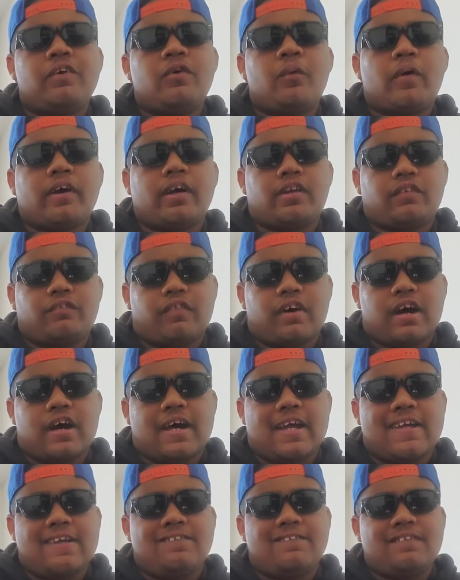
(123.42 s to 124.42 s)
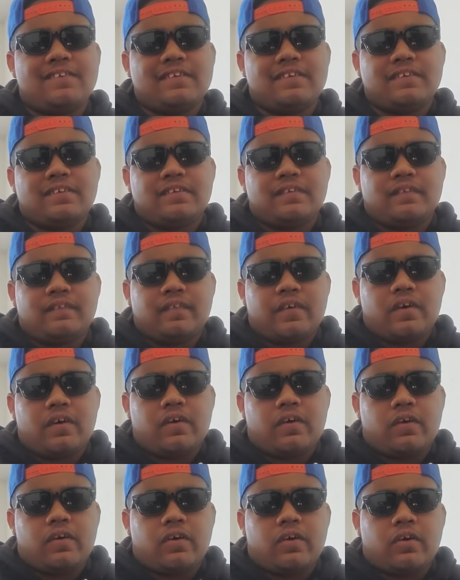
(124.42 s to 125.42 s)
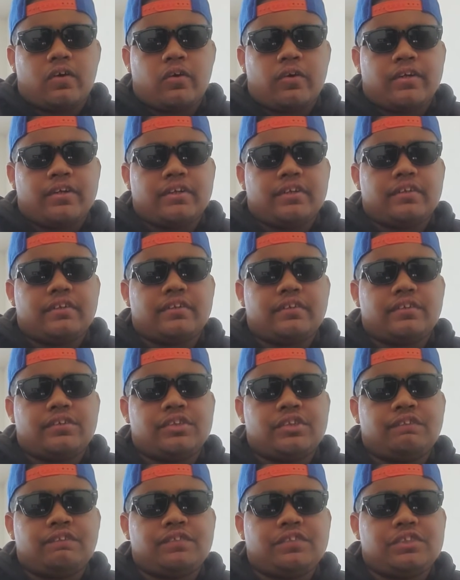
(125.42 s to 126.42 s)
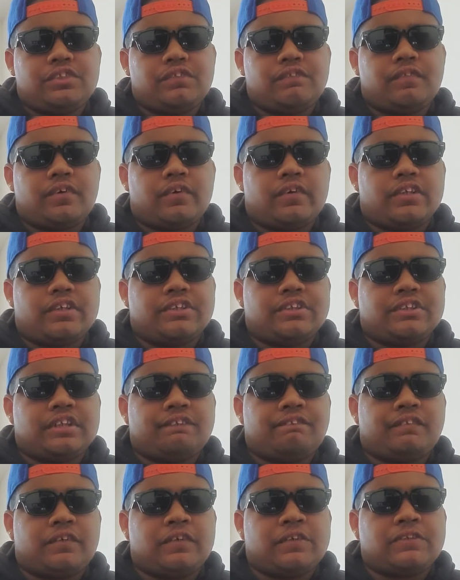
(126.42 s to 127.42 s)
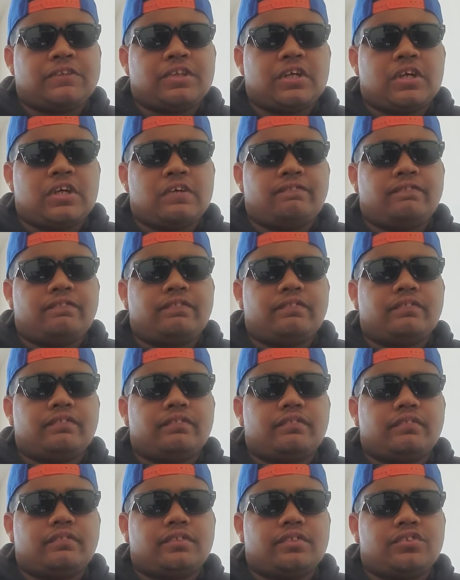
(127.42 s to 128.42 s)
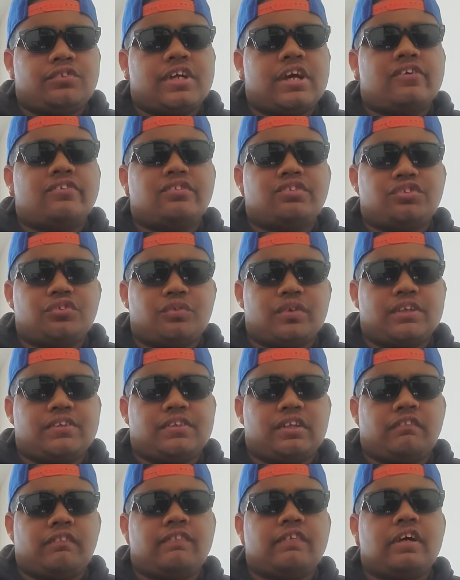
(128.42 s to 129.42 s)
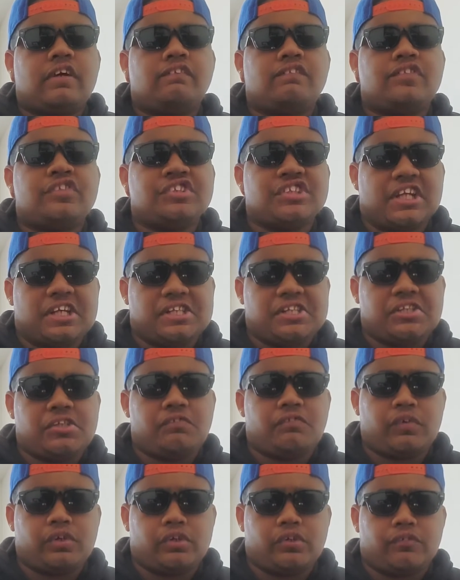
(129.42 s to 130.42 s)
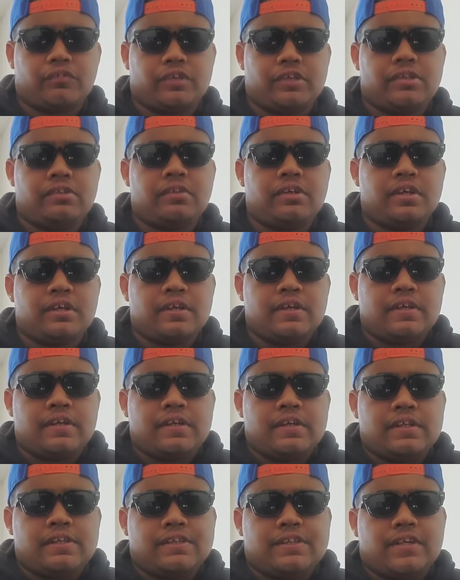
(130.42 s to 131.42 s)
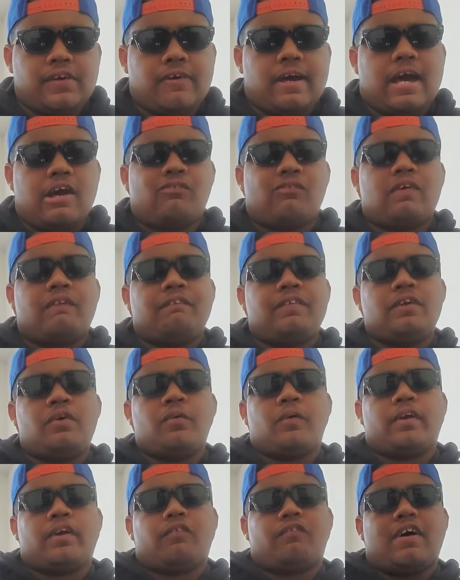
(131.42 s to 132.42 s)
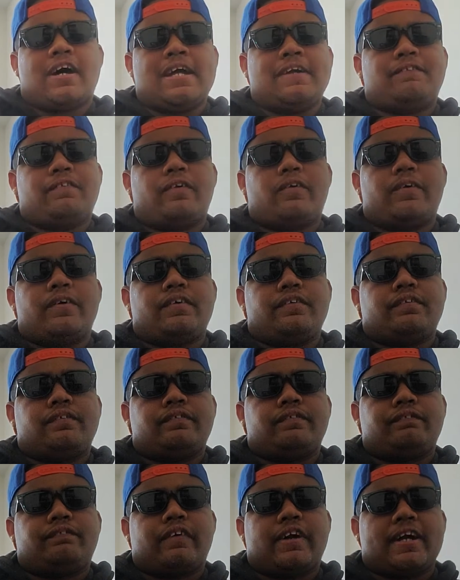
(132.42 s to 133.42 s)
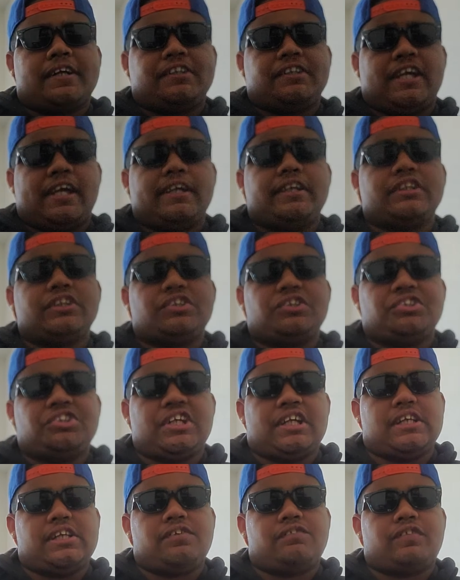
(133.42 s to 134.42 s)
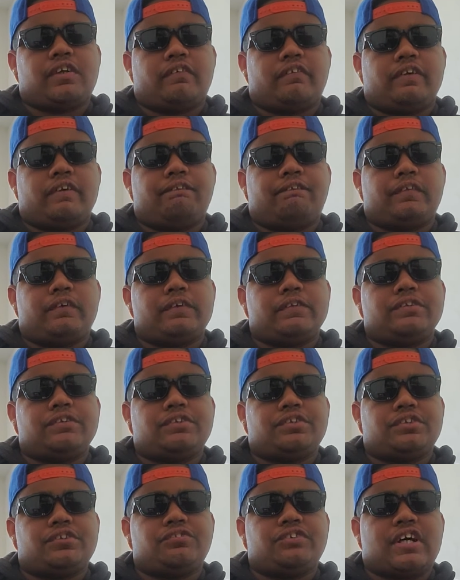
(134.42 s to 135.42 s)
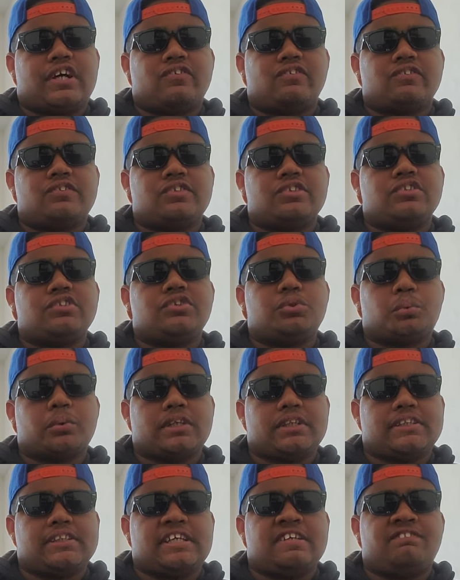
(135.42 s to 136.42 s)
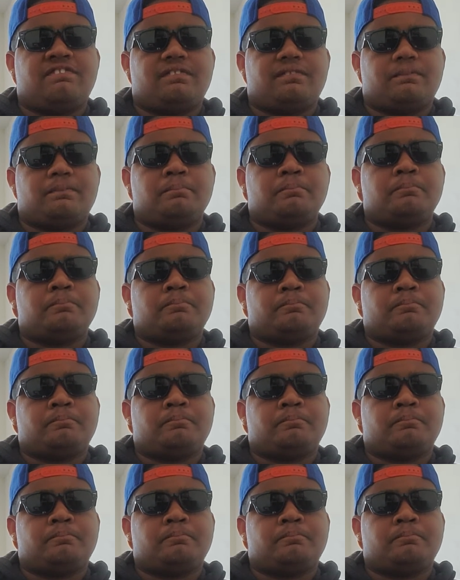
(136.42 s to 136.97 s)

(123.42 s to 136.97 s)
going live on YouTube on the 1st of 2027 of January. So I will be going live on Friday, January 1st, 2027.